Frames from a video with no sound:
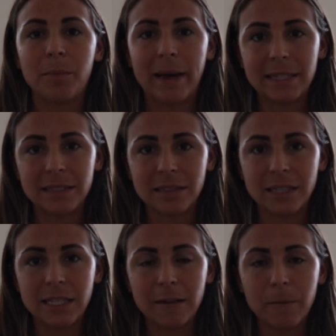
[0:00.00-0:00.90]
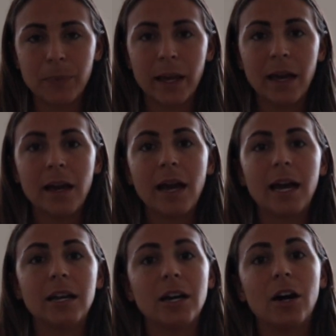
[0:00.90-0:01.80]
mentally.
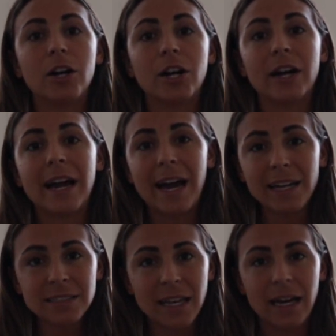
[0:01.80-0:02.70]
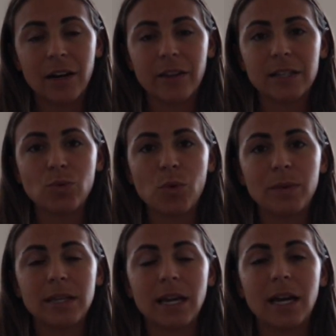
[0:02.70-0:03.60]
And on our exhale, that's when
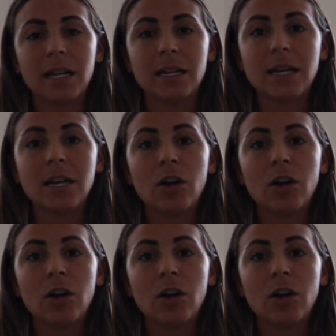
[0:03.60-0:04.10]
we can